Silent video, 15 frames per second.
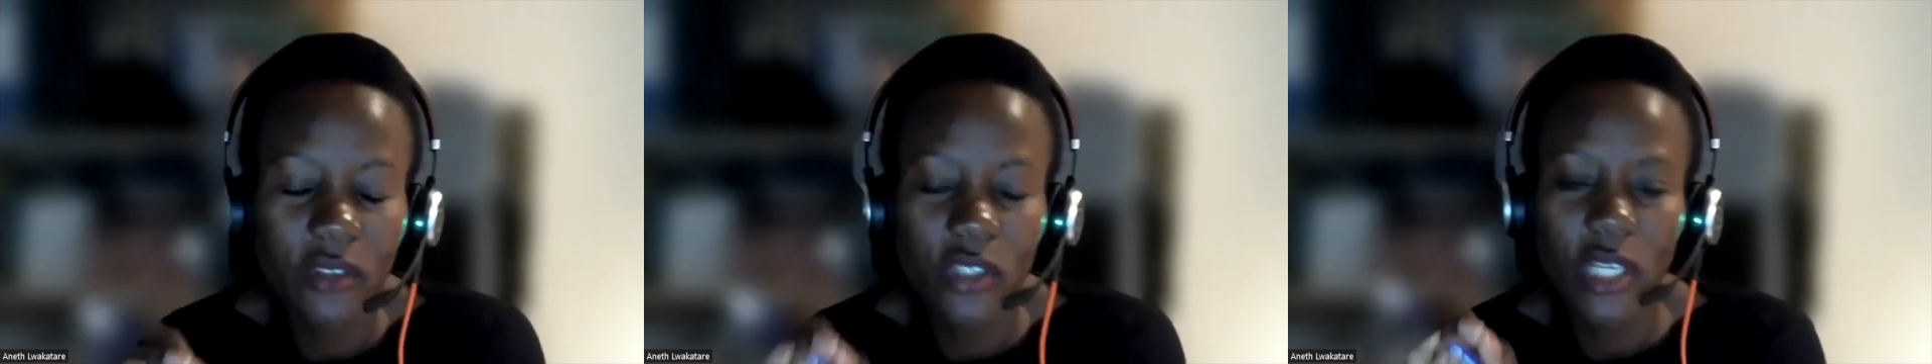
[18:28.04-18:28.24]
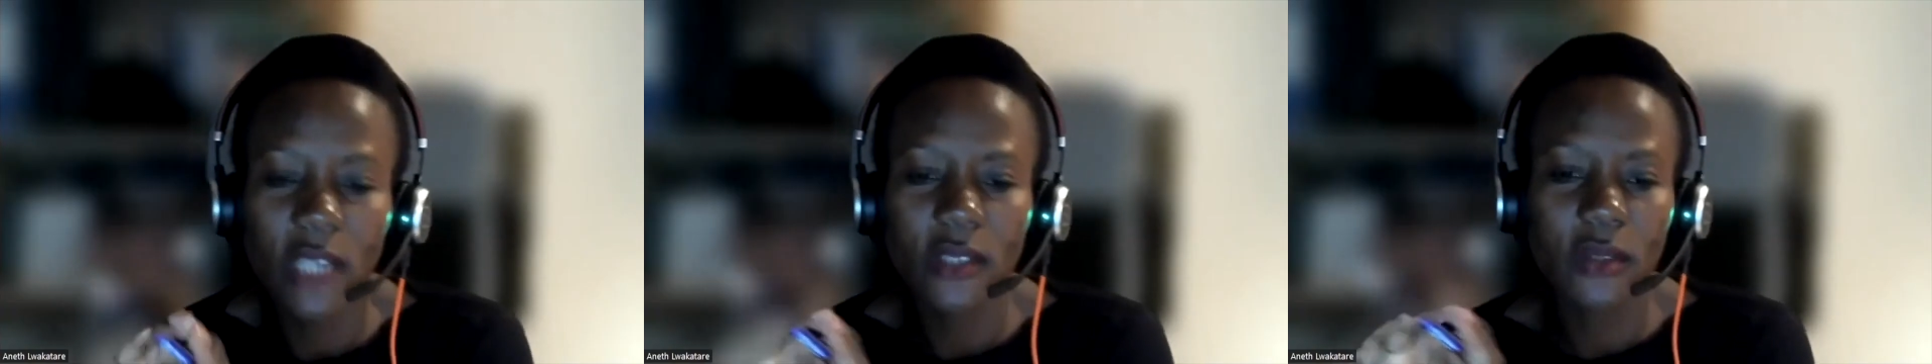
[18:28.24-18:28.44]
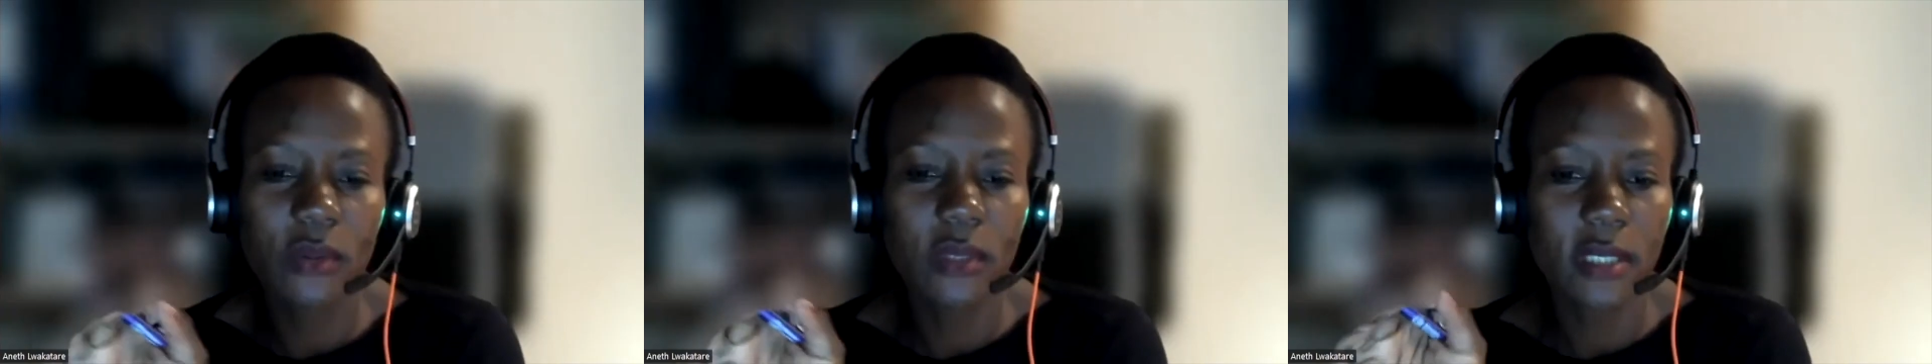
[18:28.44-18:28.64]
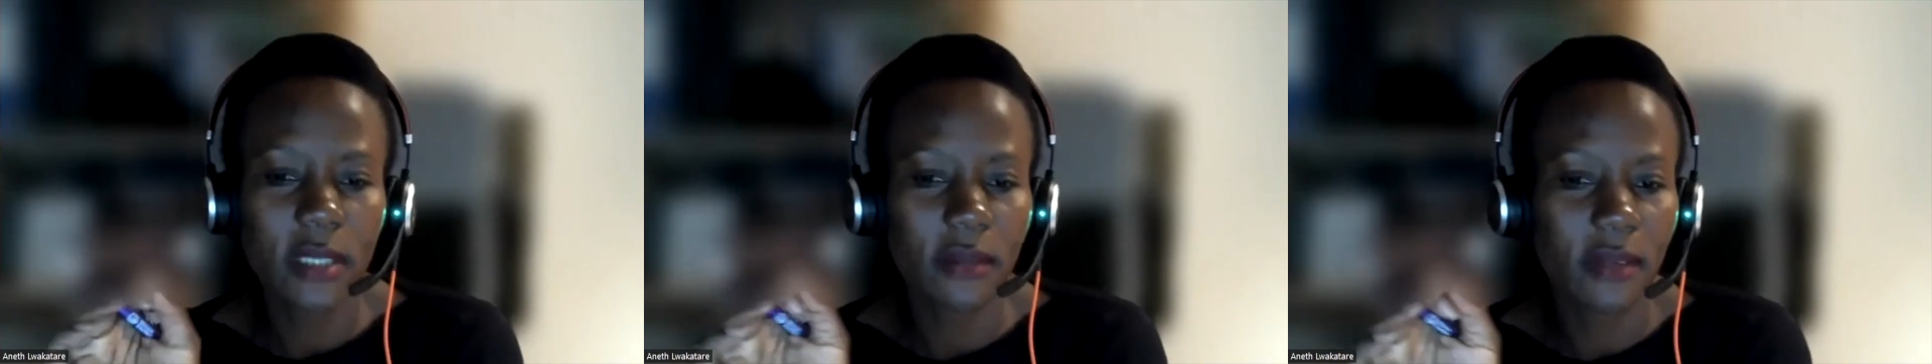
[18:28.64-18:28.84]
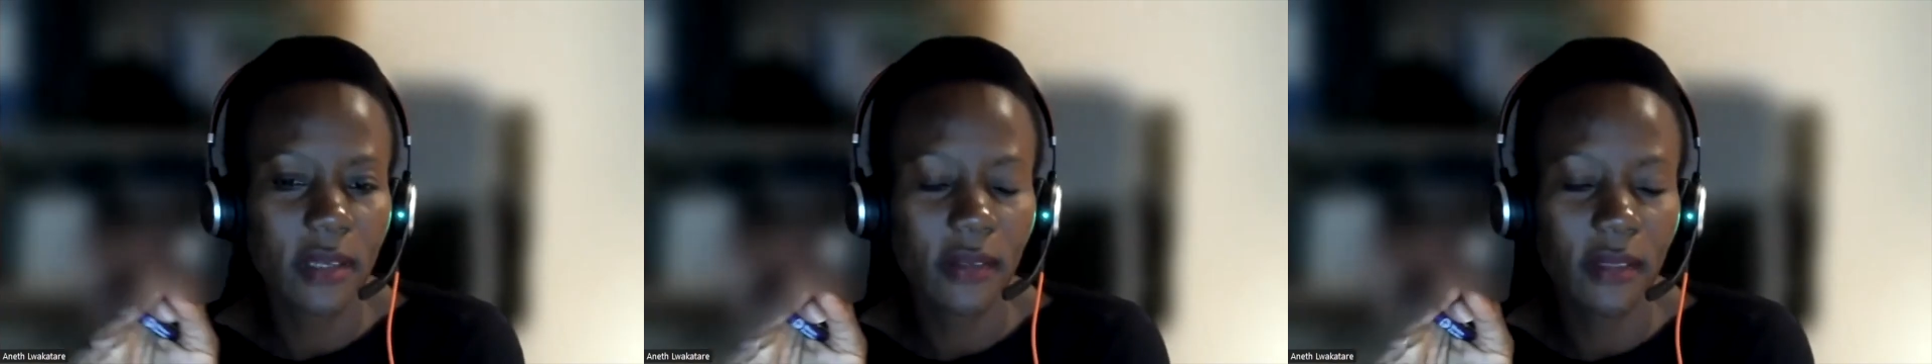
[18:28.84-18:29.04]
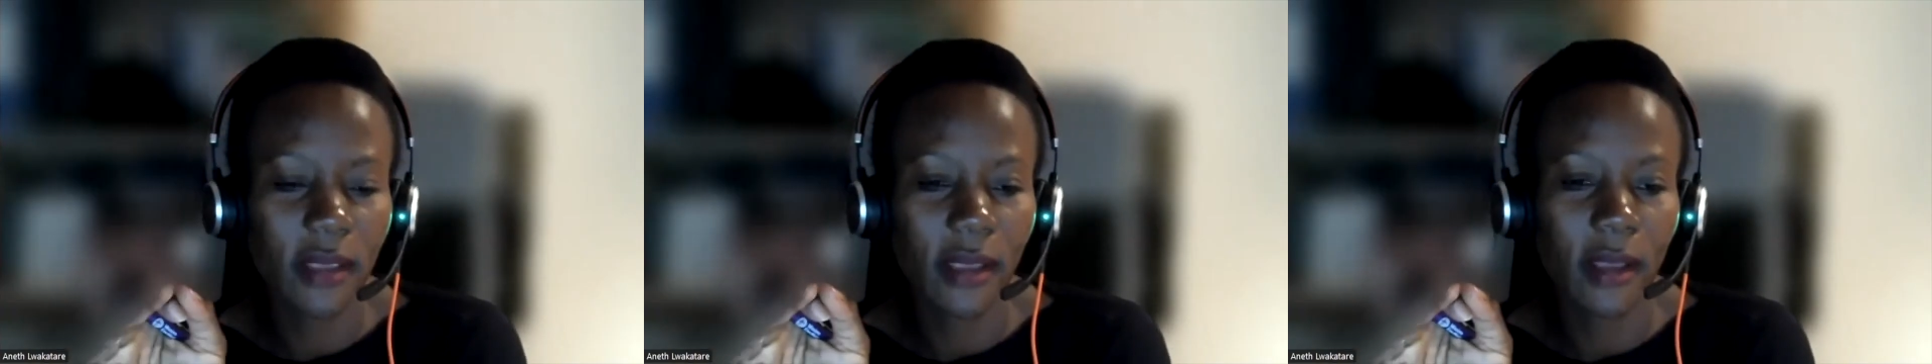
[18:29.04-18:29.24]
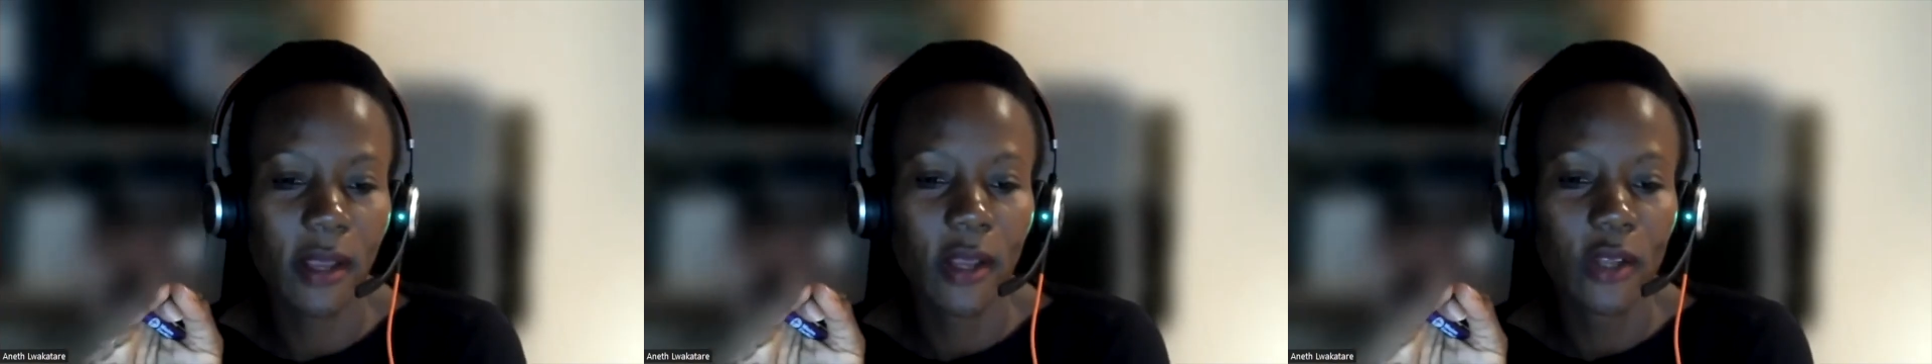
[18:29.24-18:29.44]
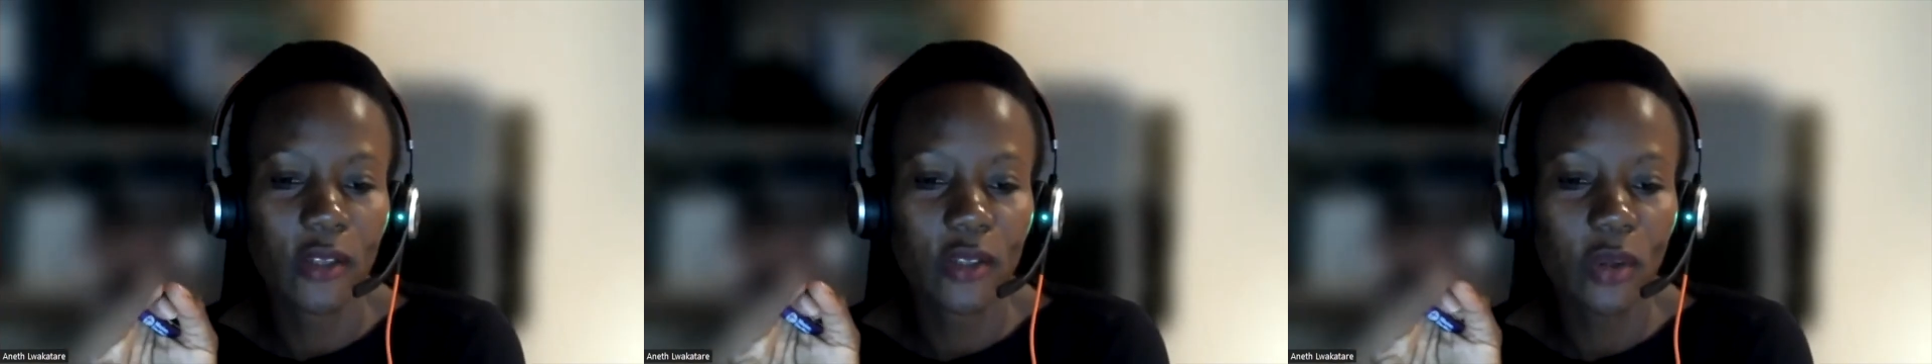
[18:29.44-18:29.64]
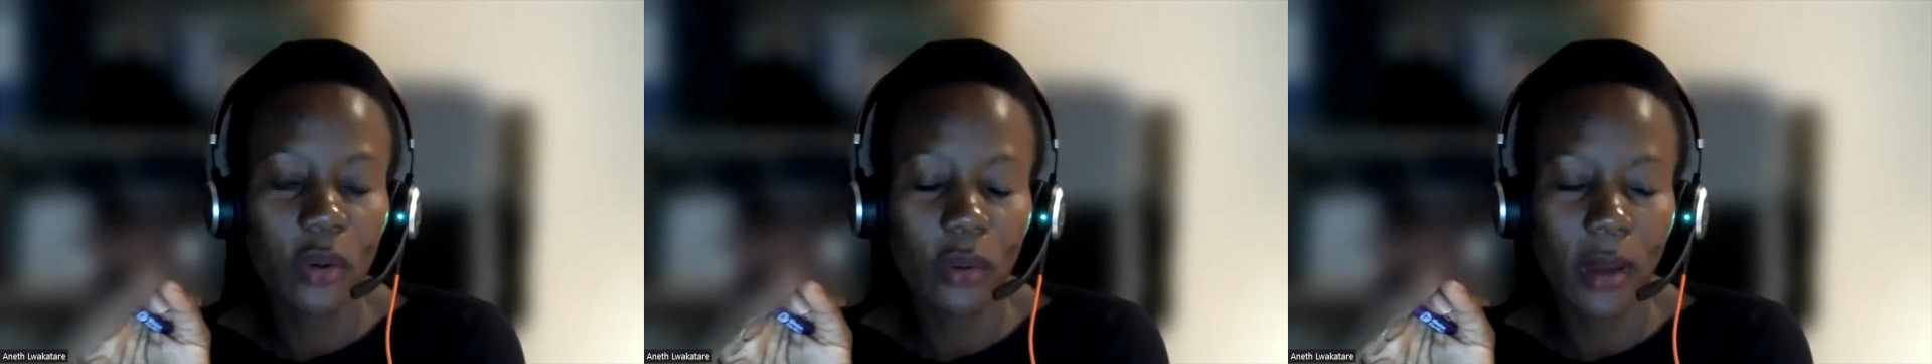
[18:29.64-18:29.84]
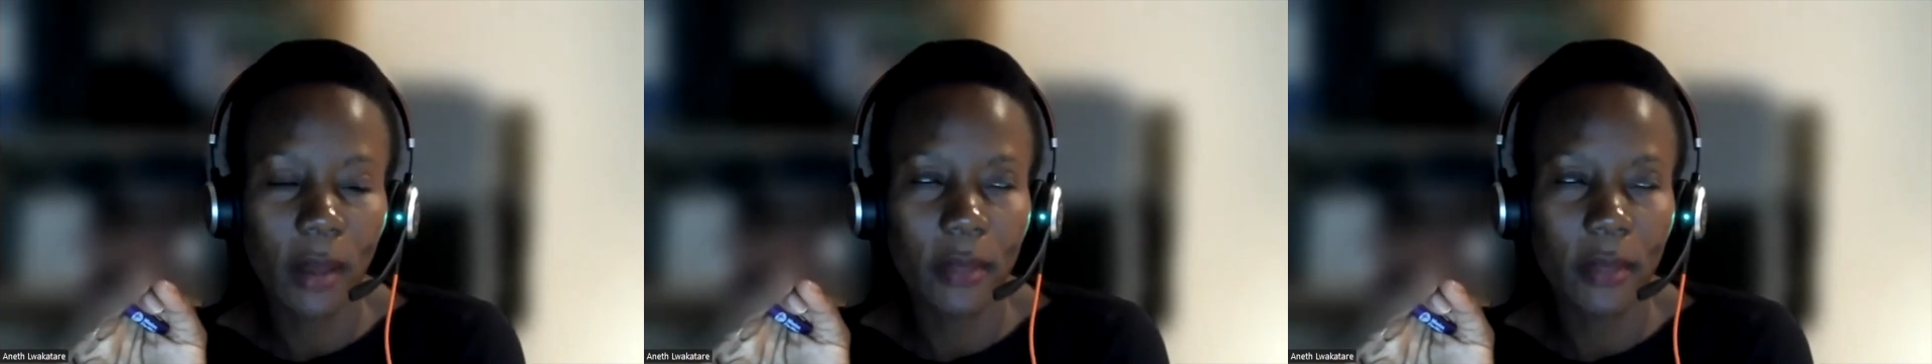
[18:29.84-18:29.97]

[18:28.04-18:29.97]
just to intervene there. So,